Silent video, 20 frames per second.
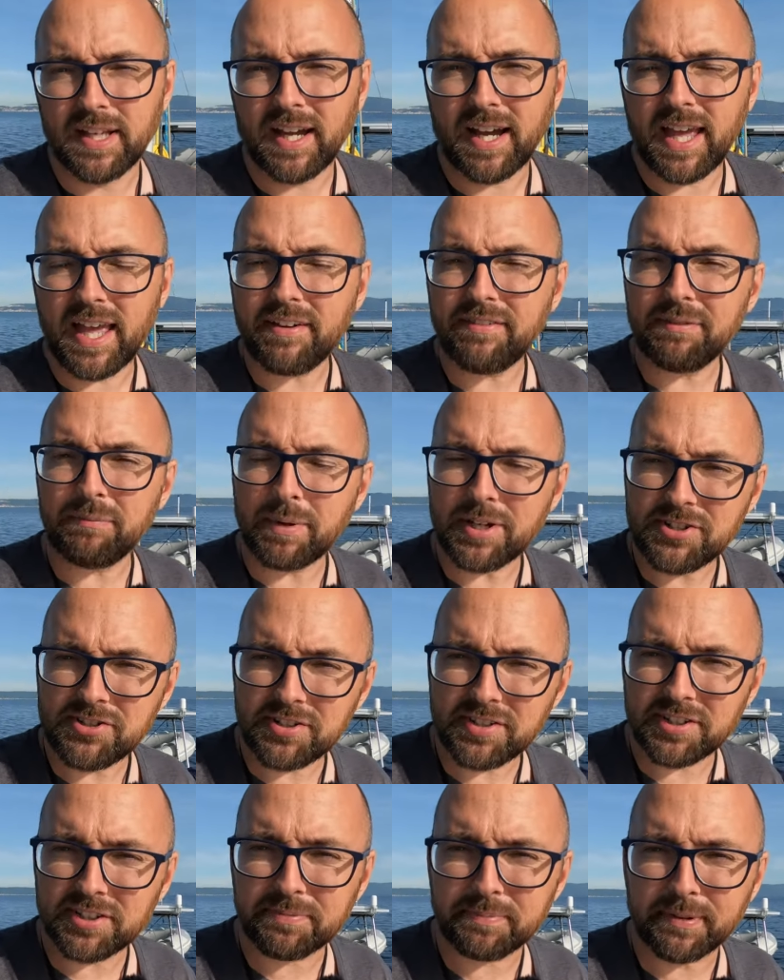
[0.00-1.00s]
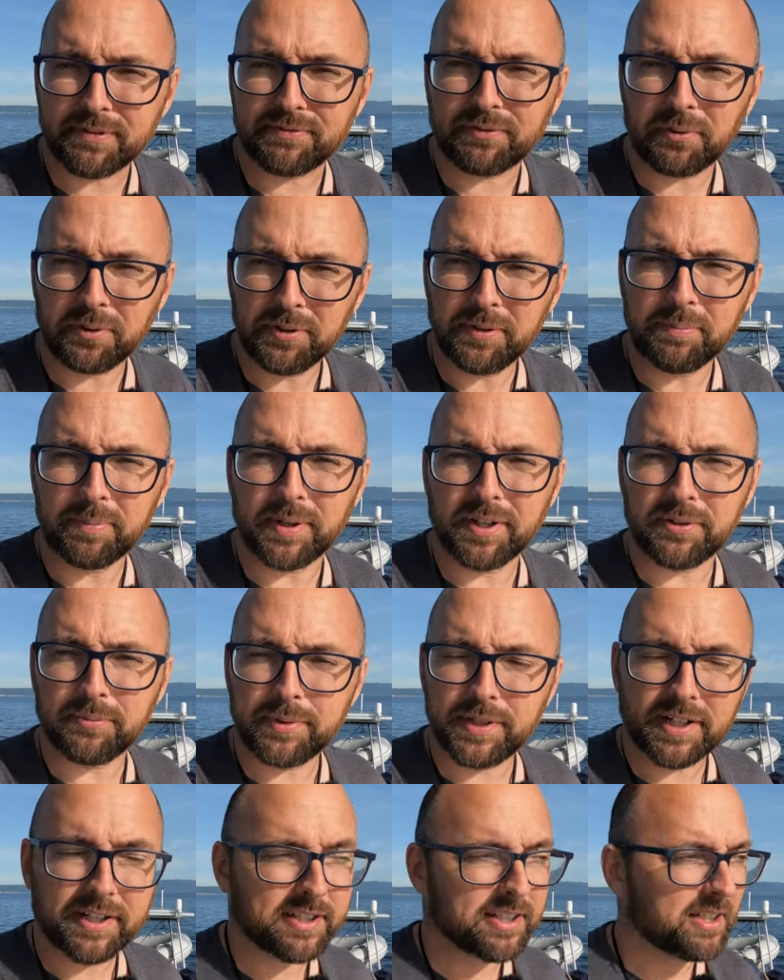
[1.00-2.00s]
I haven't mentioned this before, but
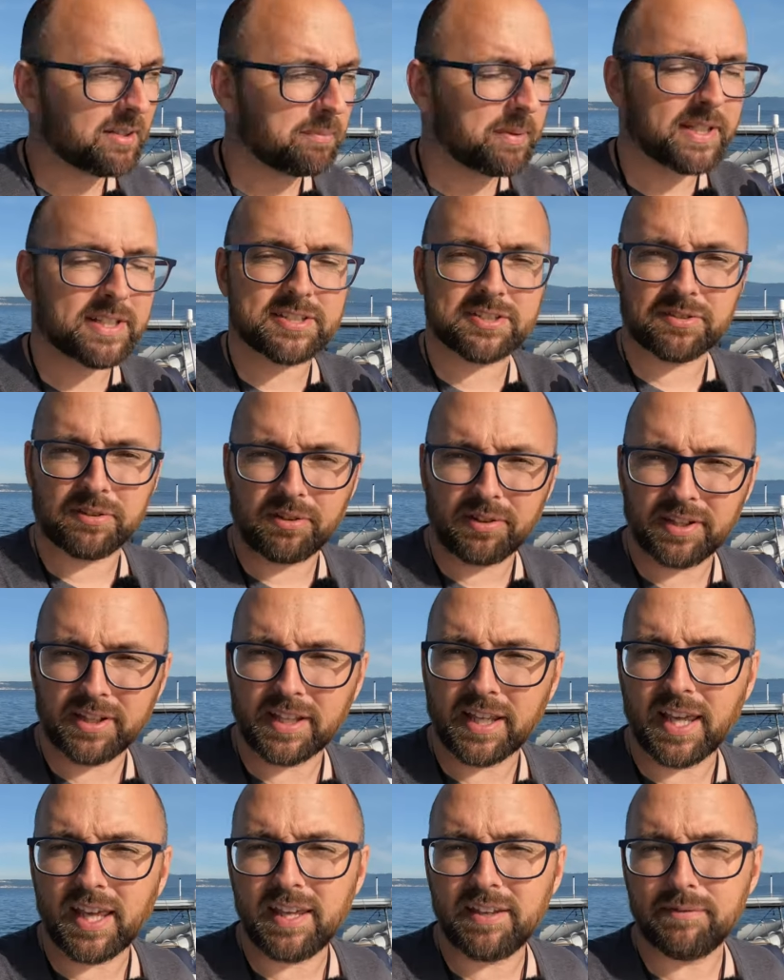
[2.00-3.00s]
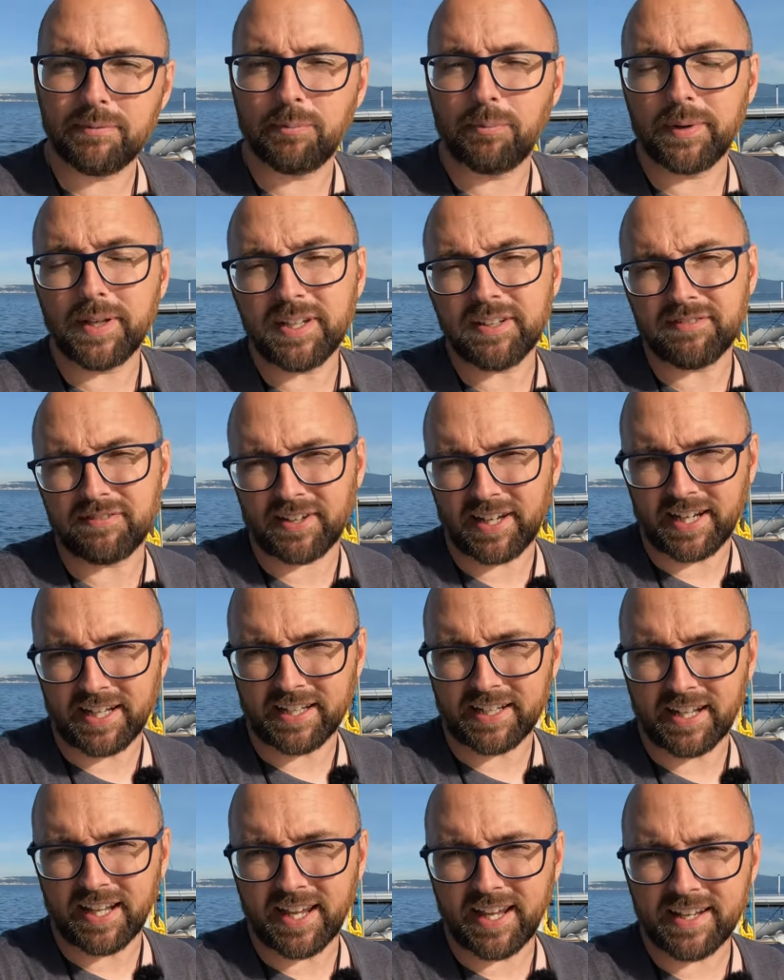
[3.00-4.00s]
we are gonna be installing a wind
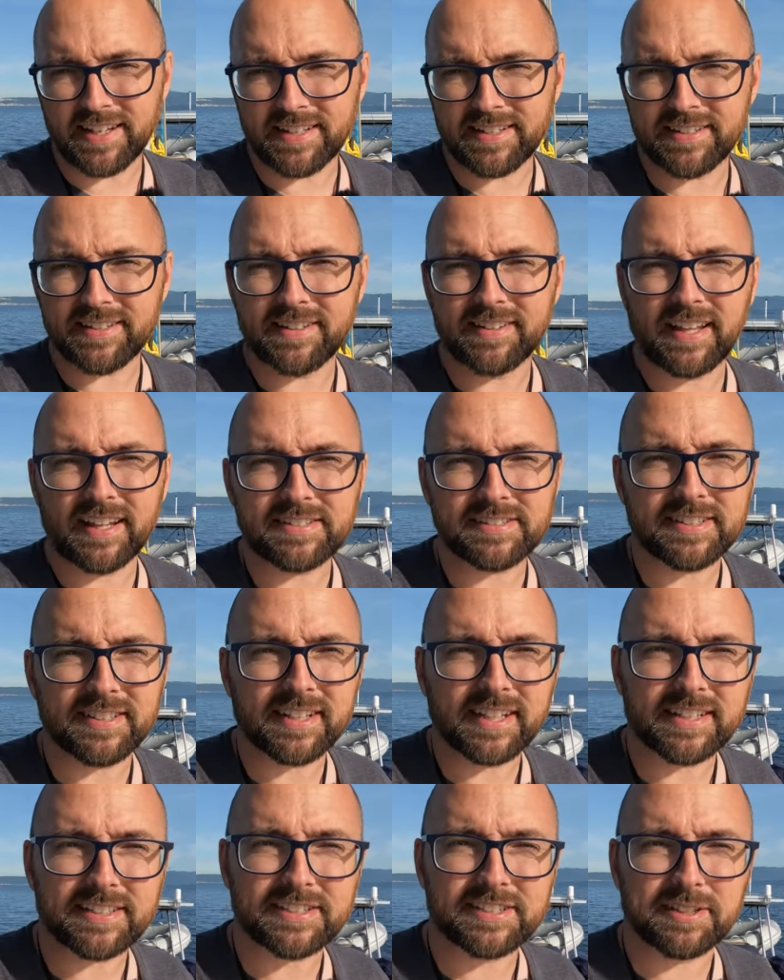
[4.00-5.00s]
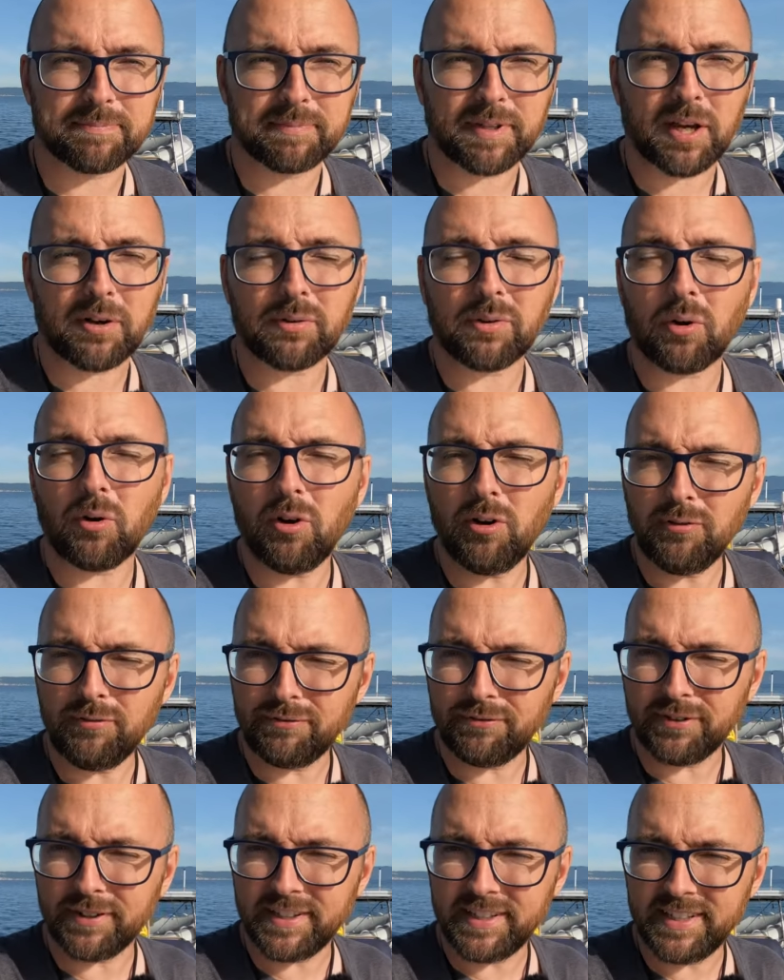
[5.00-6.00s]
vane, and that's gonna get shipped out
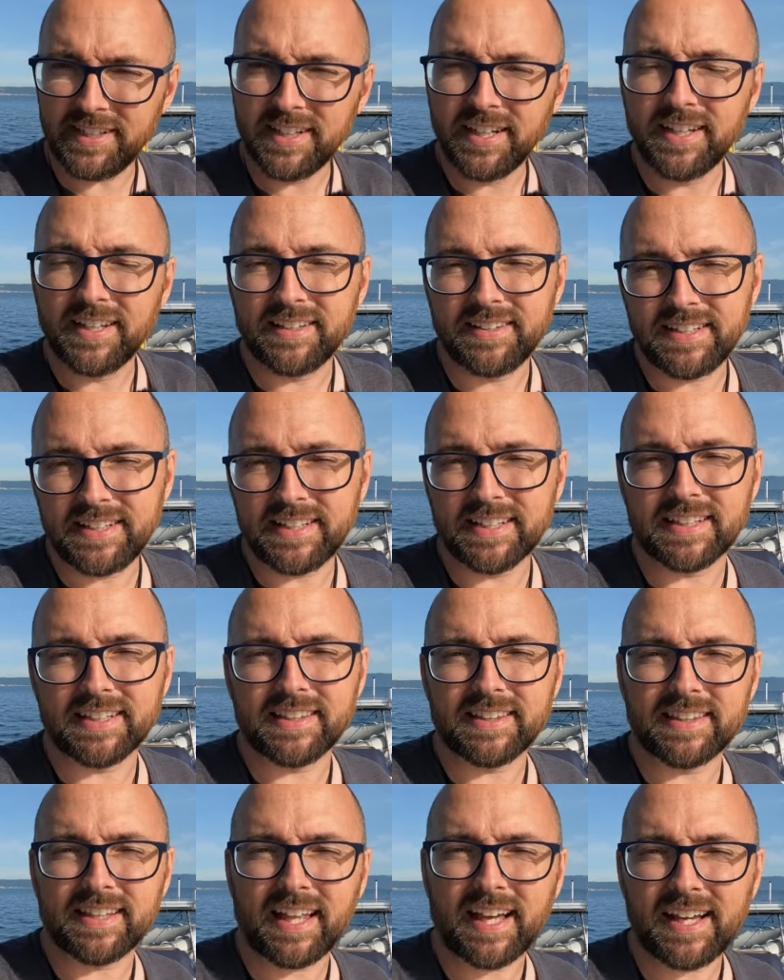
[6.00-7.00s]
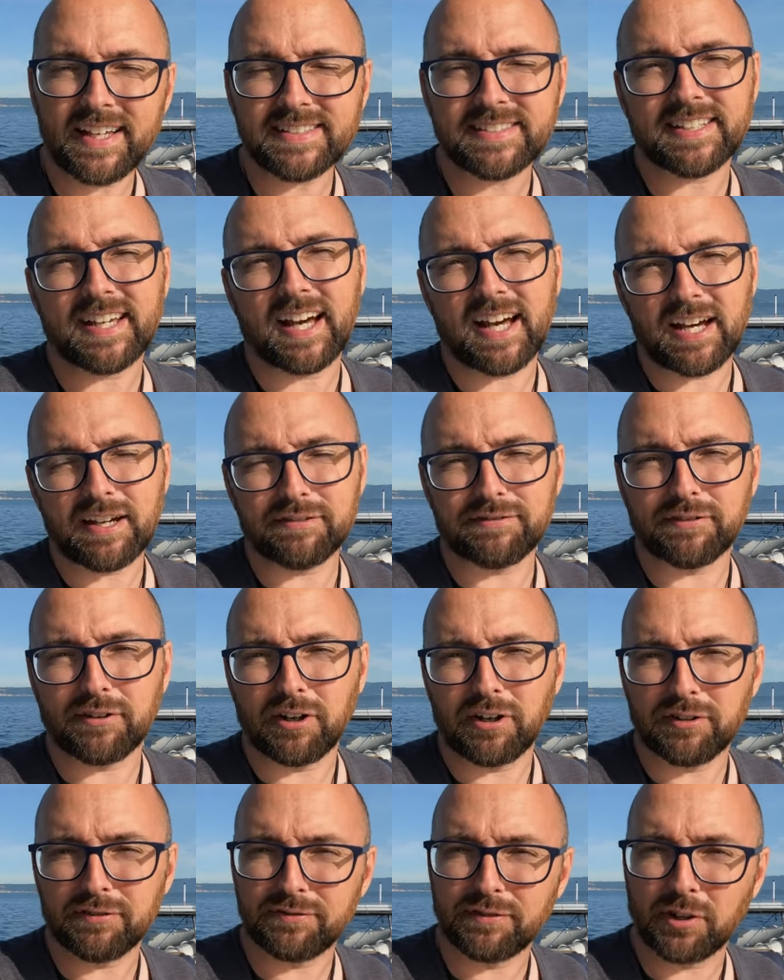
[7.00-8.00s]
hopefully the last half
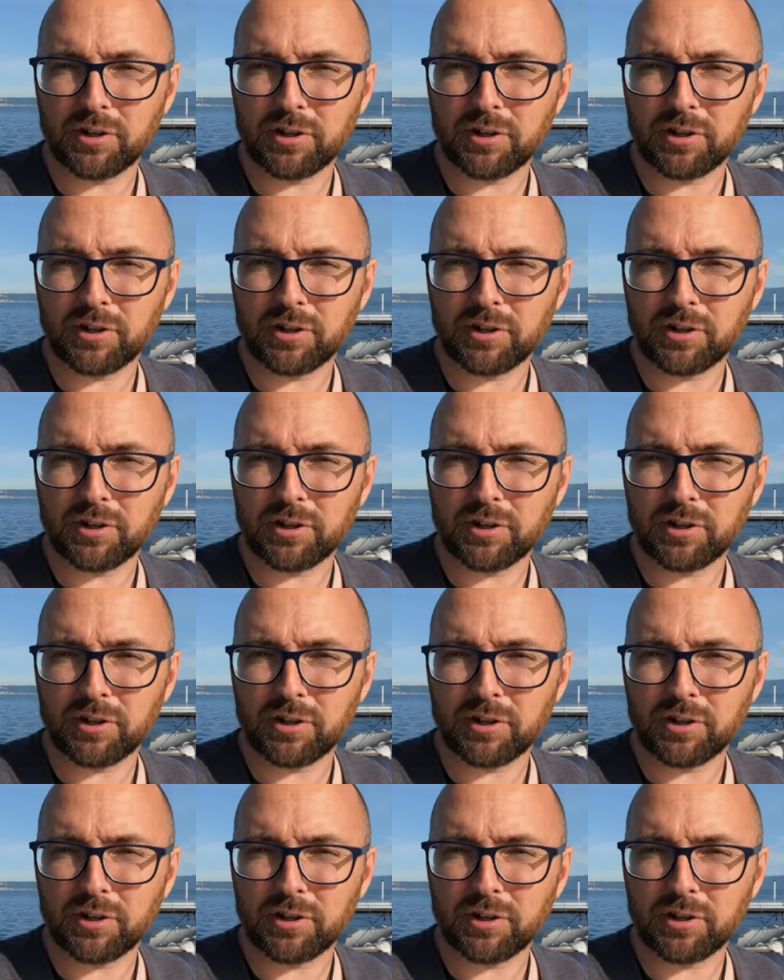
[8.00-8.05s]
of